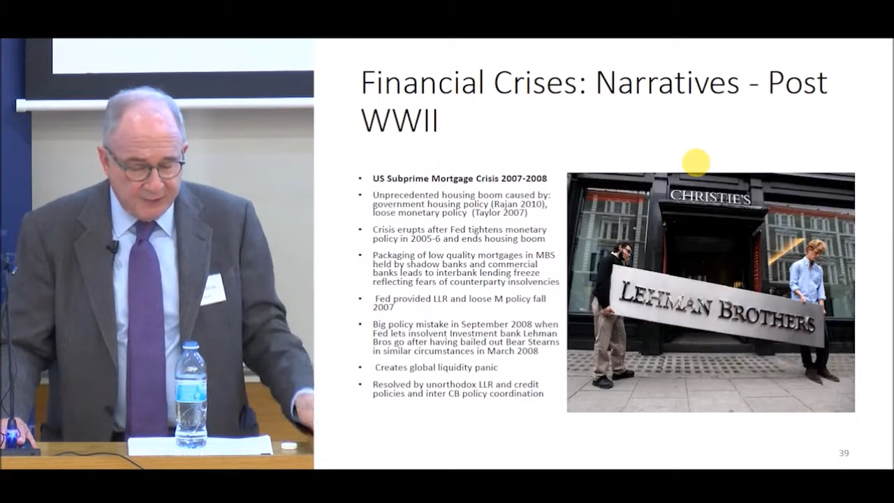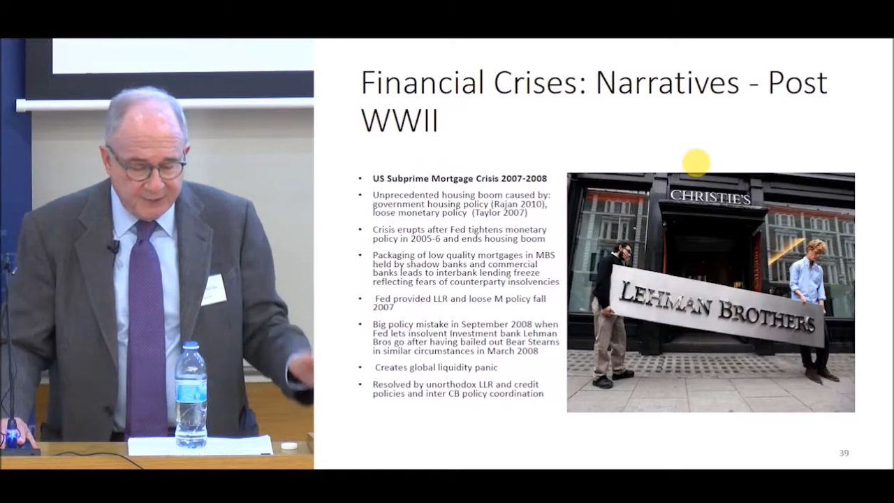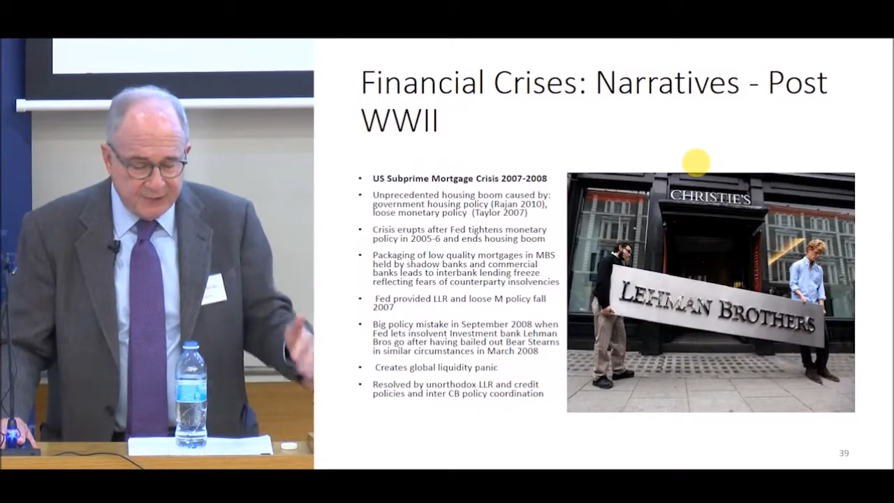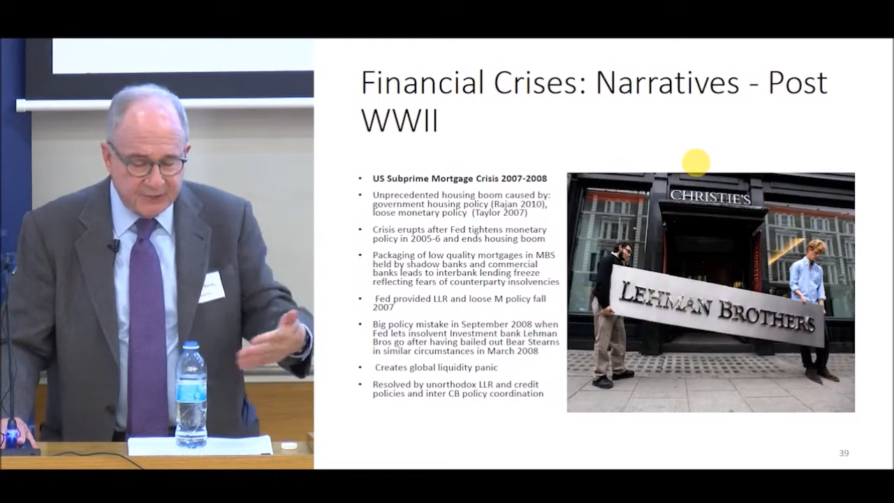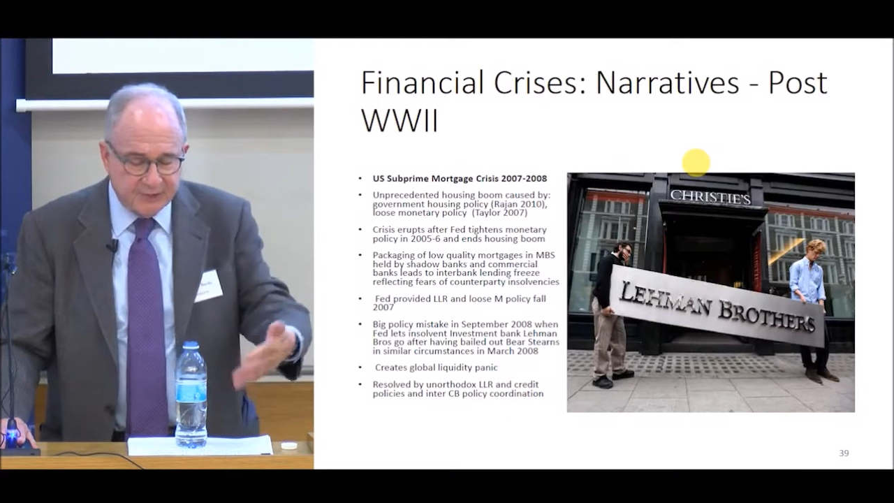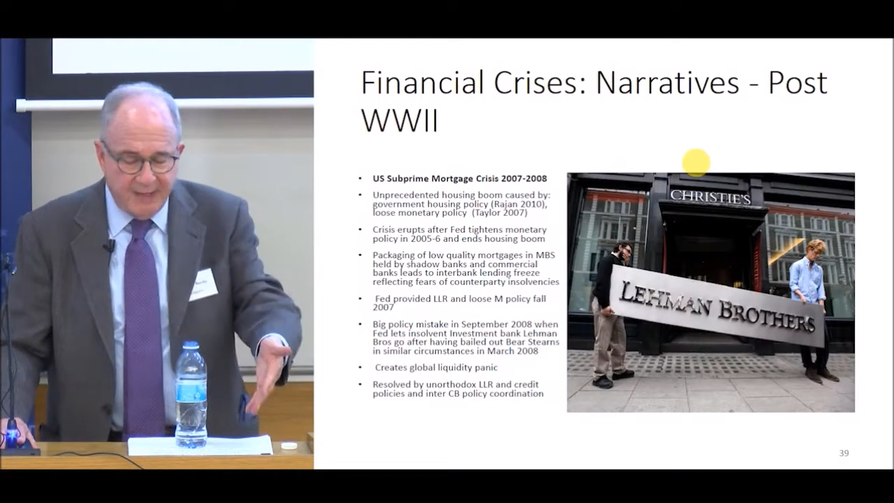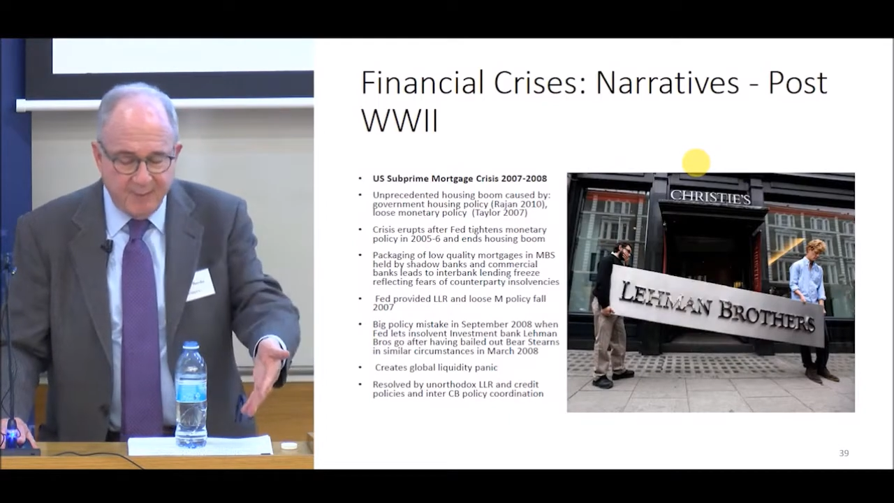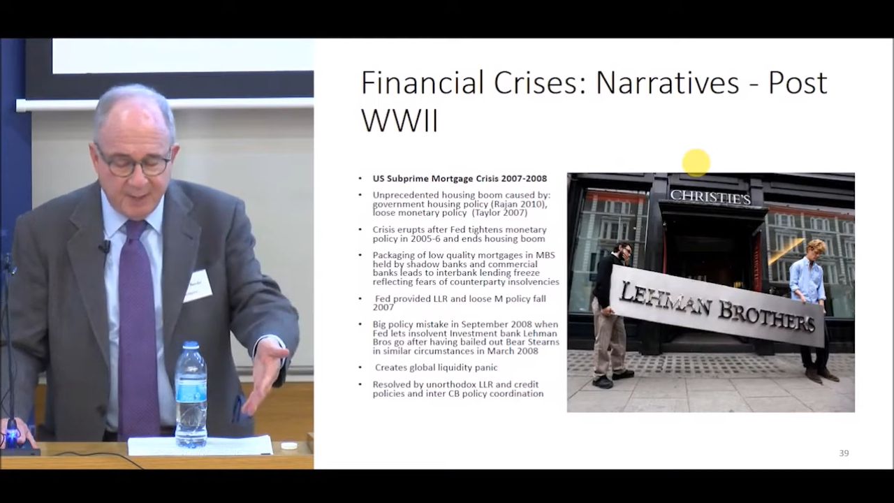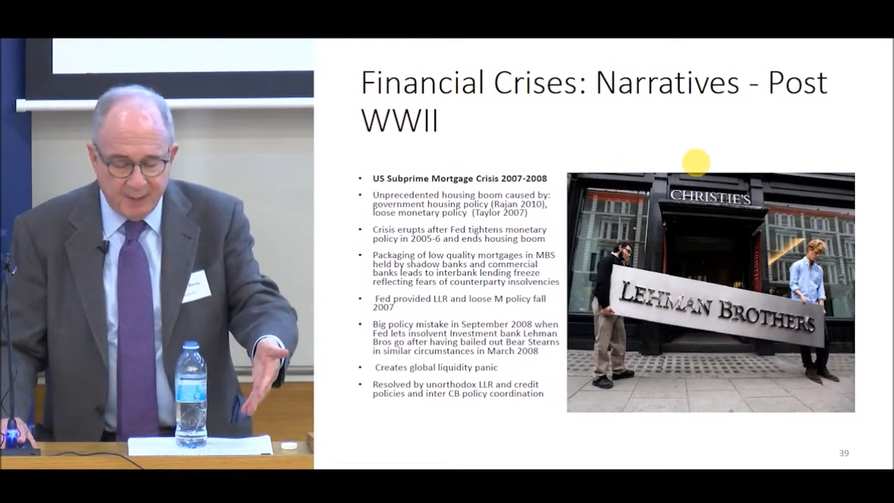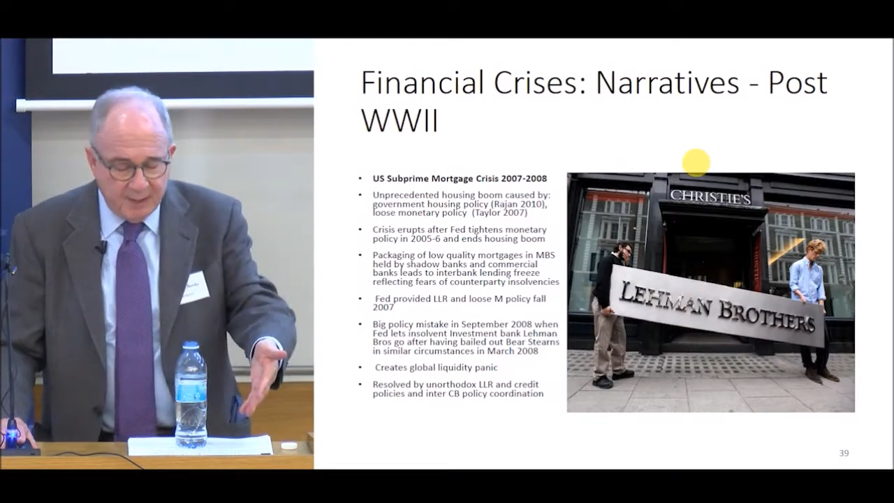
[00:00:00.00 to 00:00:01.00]
And this is
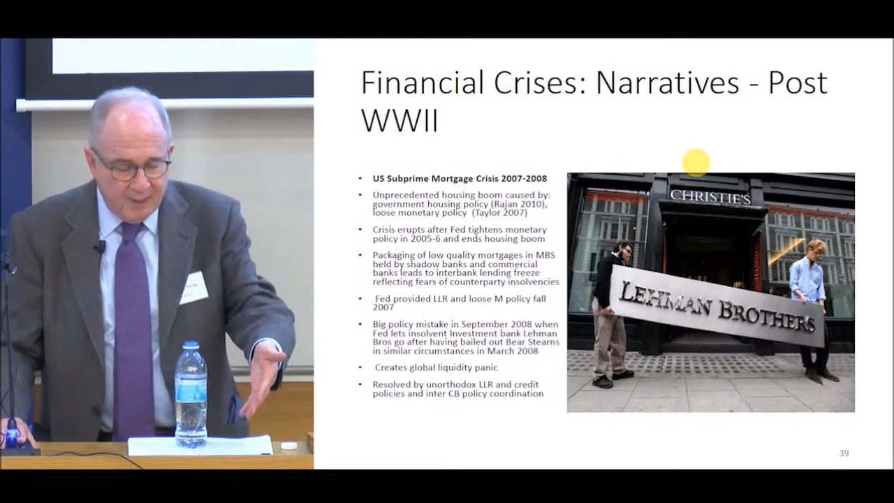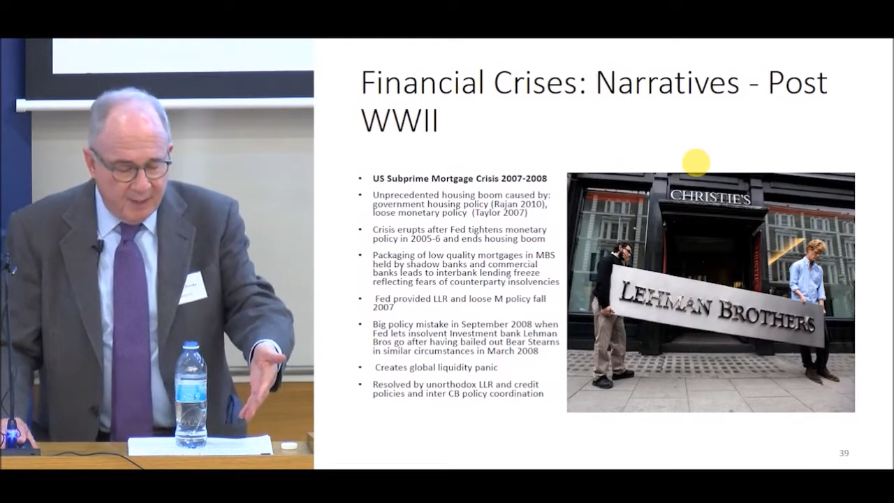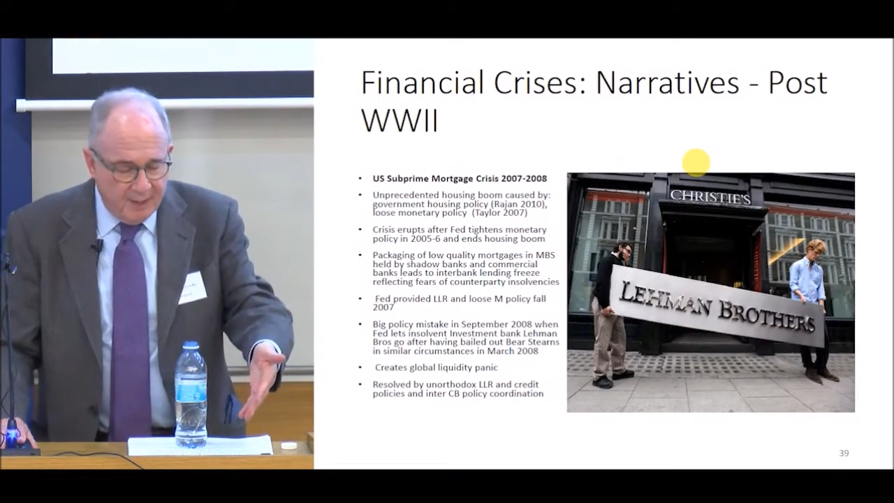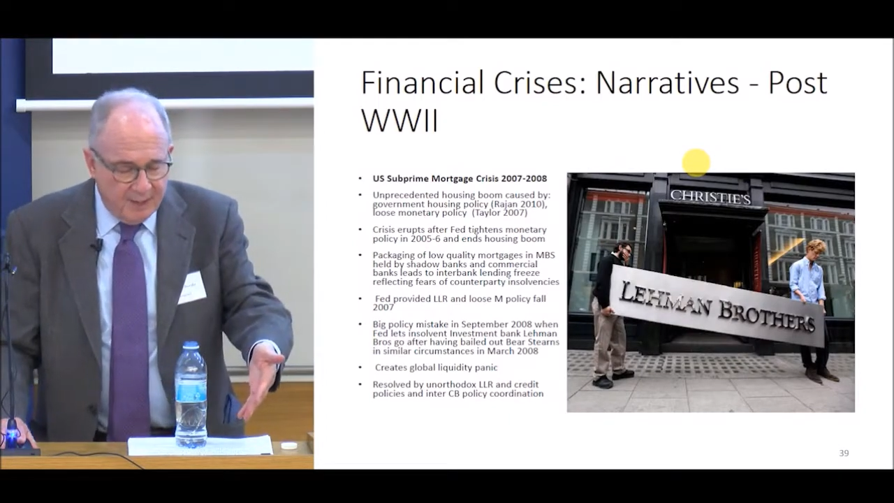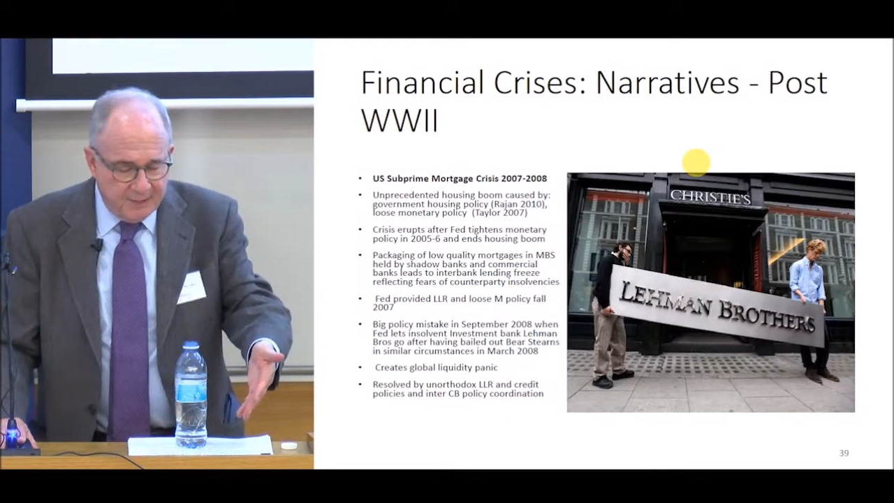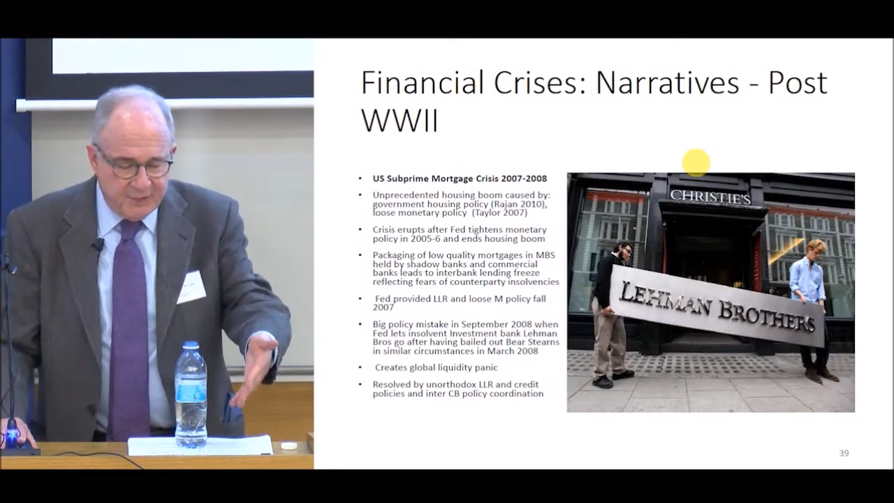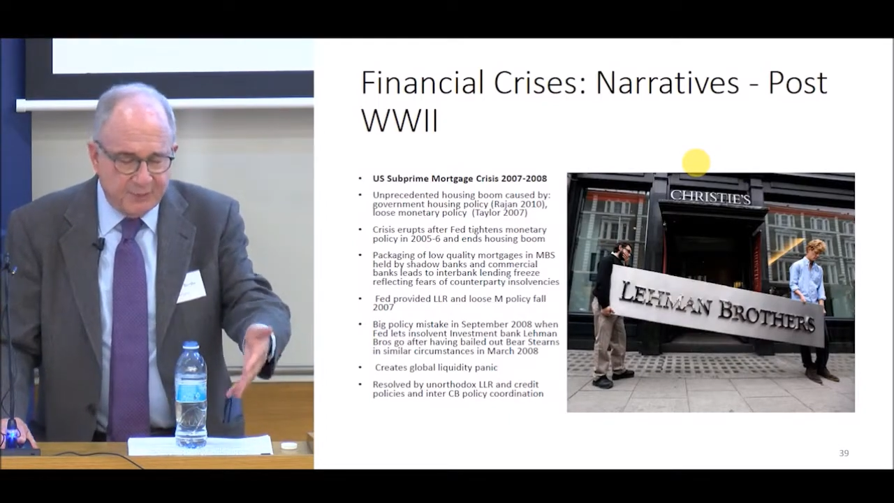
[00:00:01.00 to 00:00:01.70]
Lehman, this